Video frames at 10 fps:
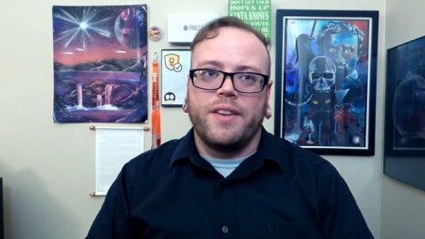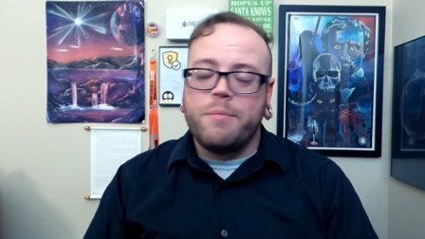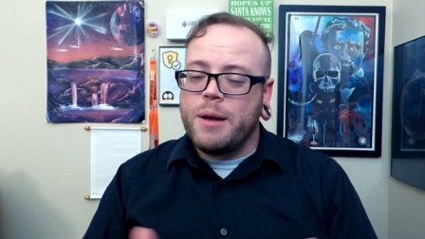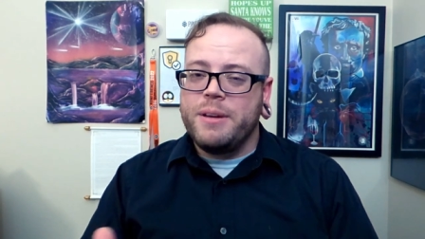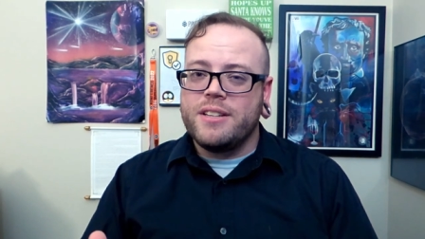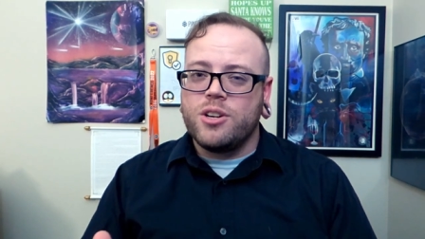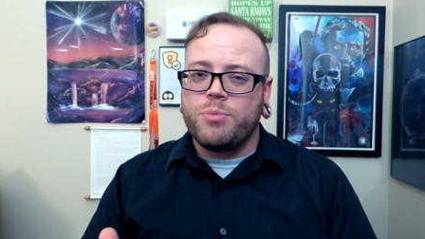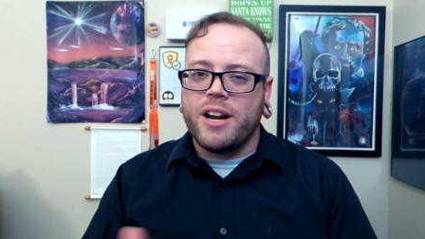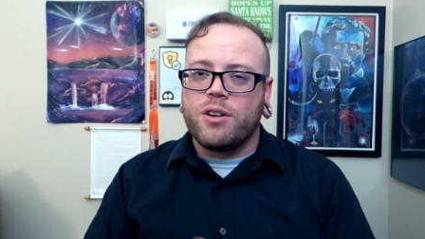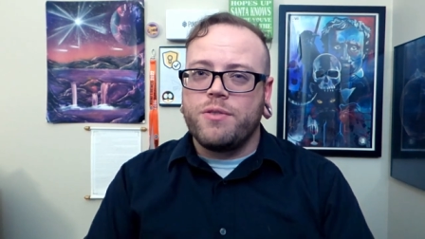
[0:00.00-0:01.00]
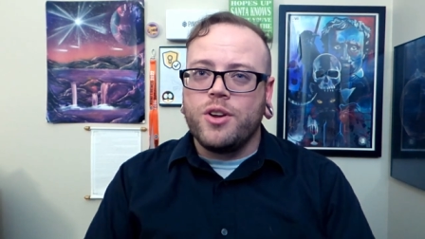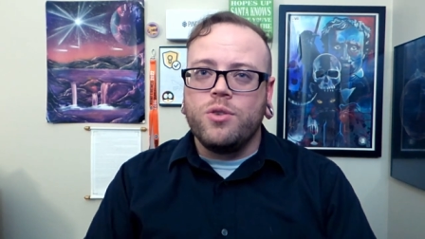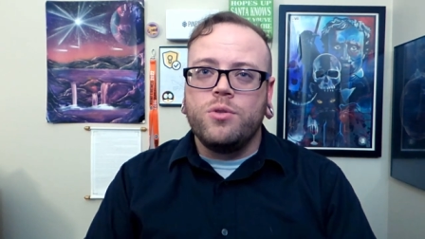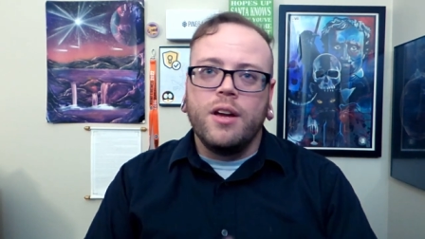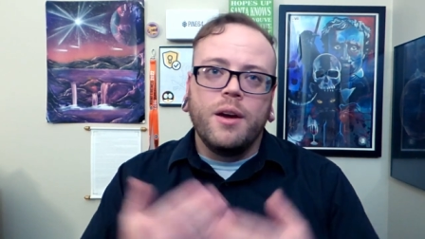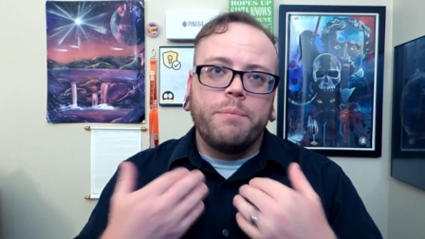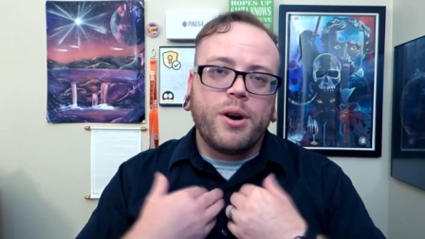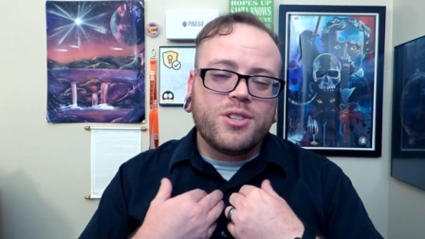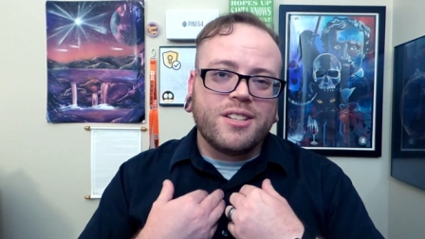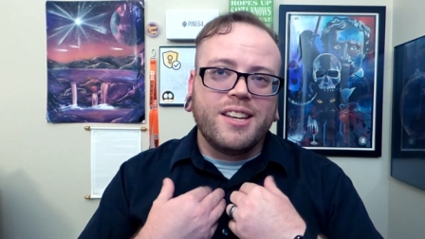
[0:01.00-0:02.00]
That might be a deal breaker for you.
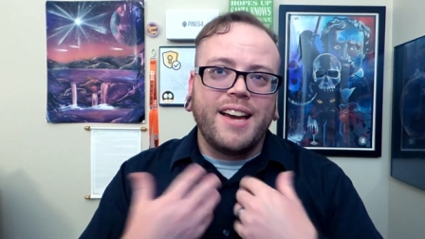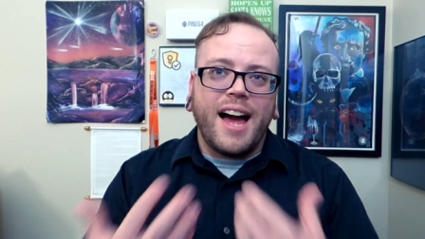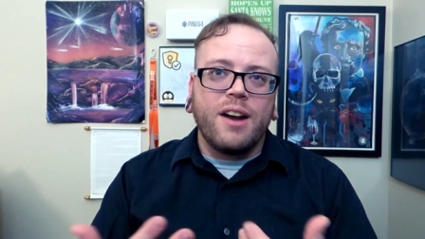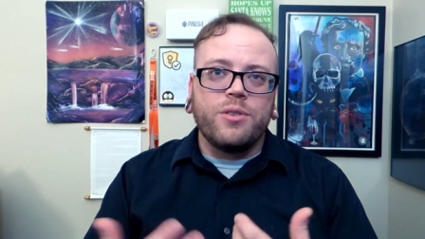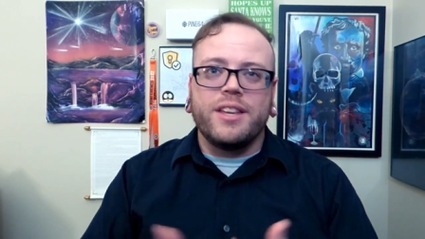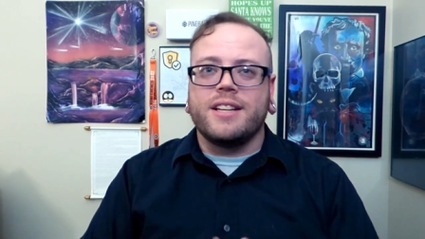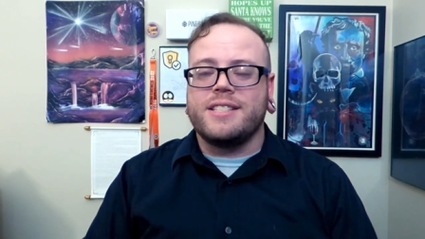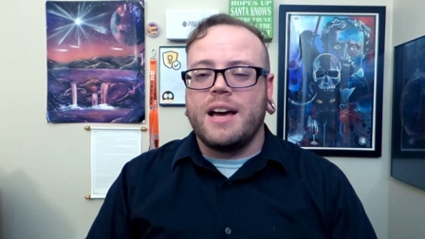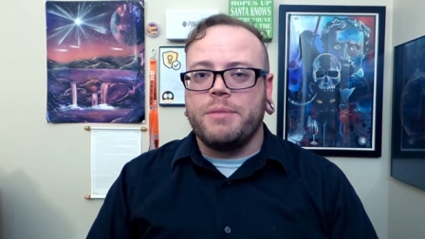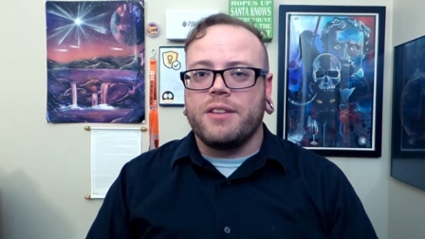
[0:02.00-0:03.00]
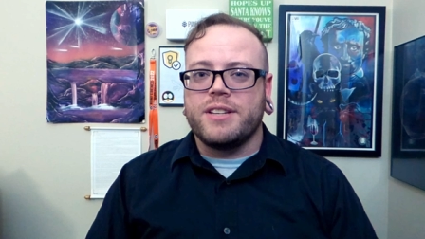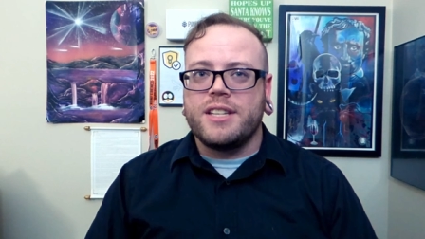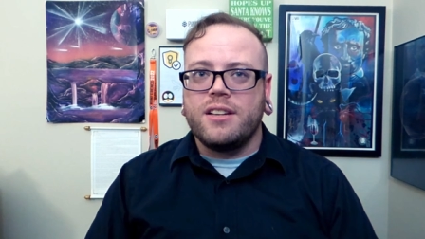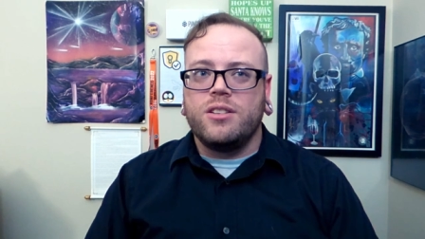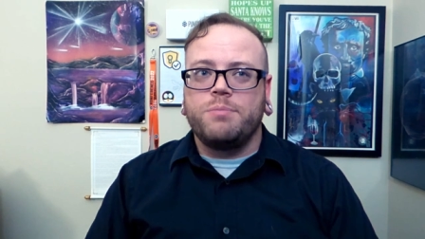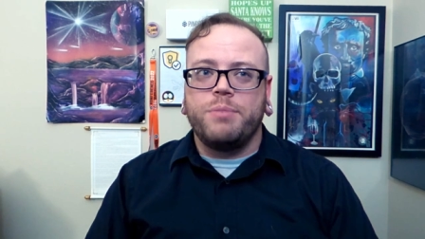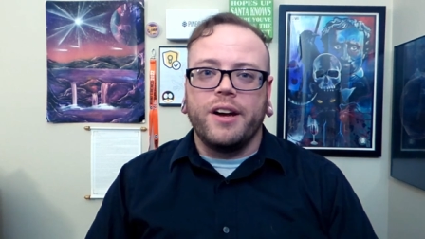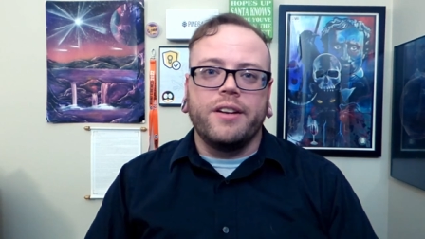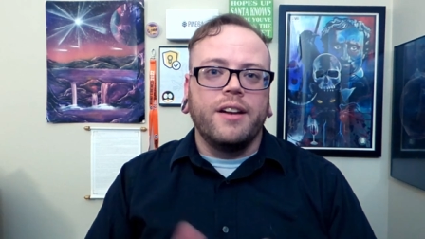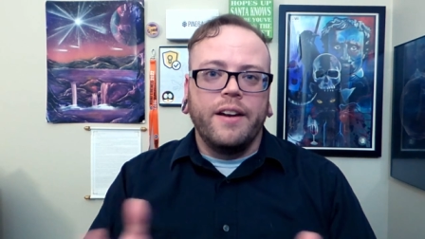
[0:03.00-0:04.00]
Personally, I don't think it's that big of a deal,
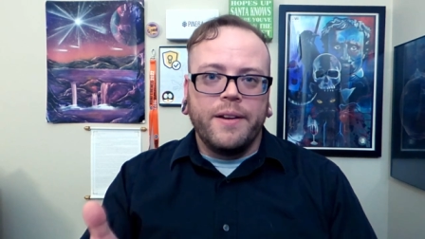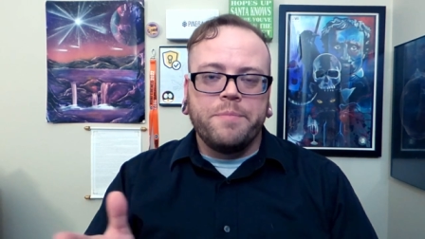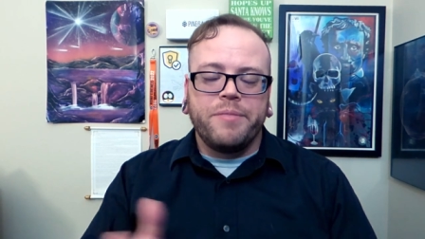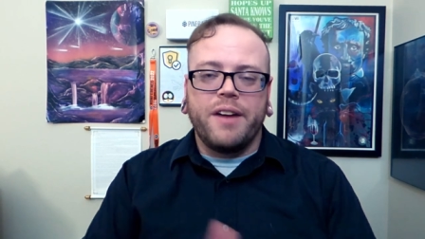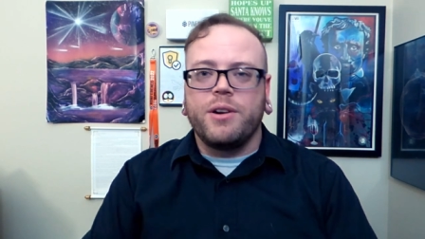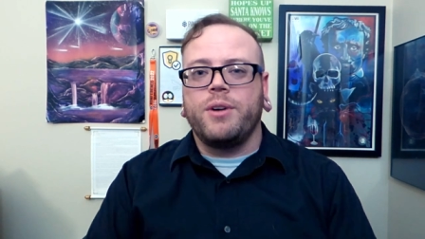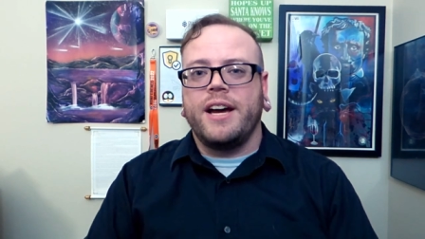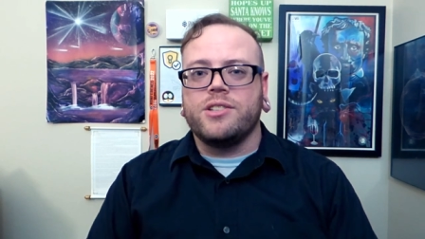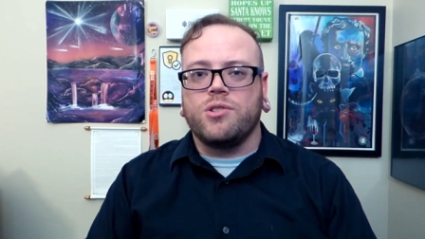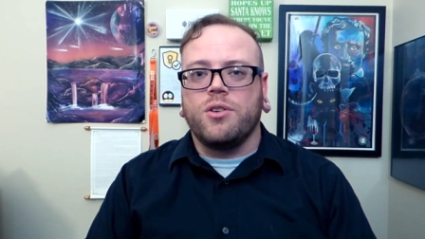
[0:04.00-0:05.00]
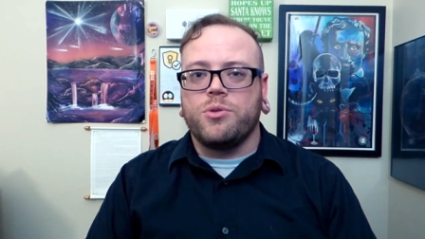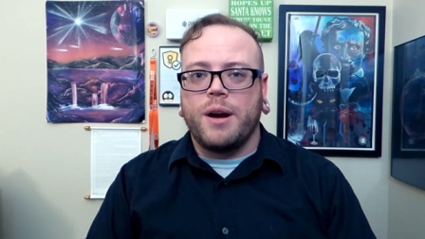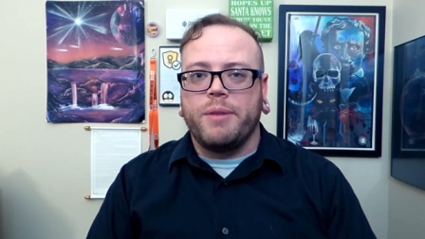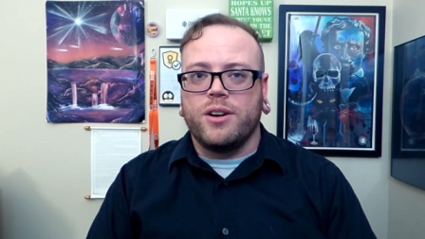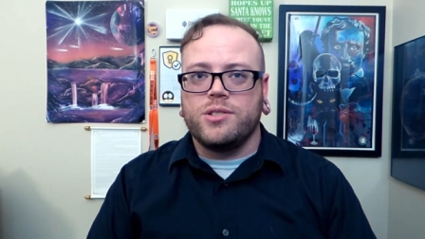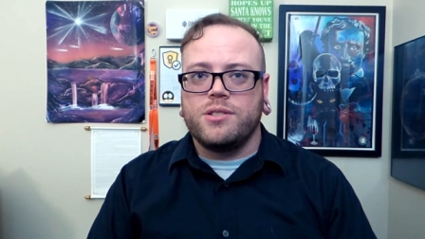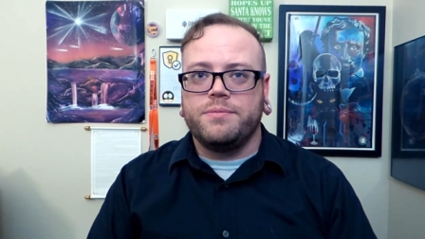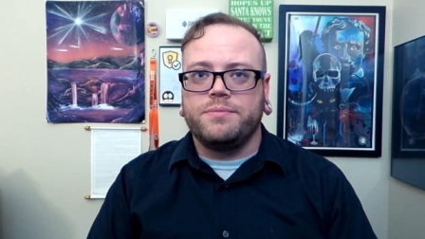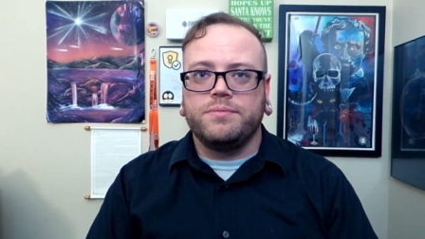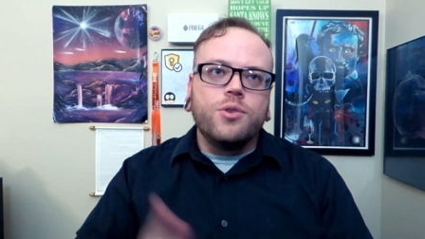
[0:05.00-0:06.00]
but everyone has their own threat
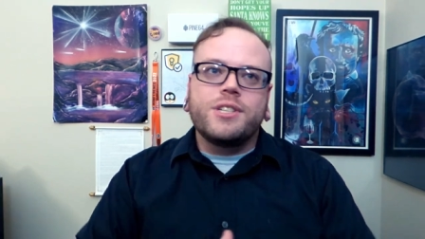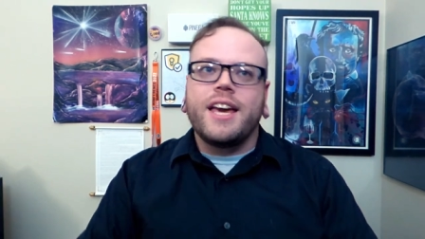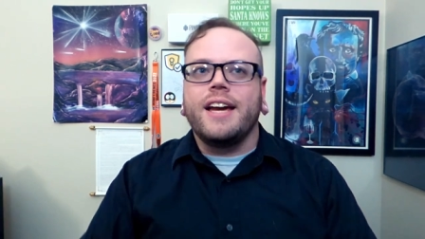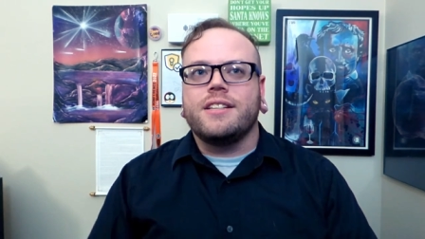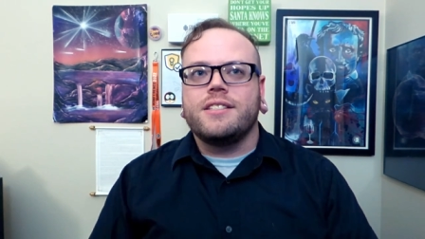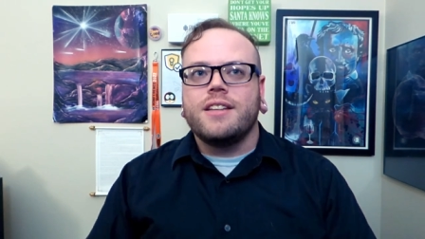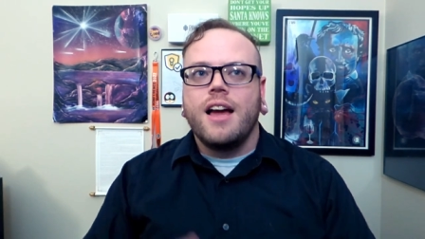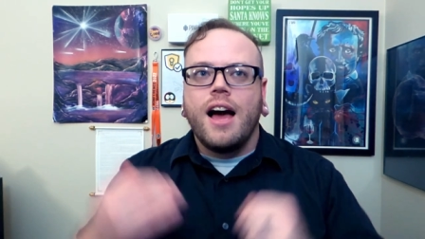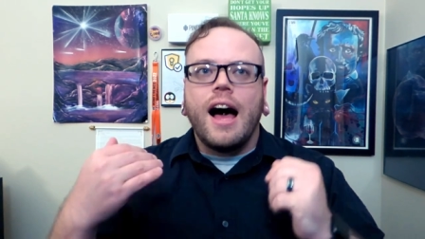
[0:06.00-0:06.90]
models. Use case.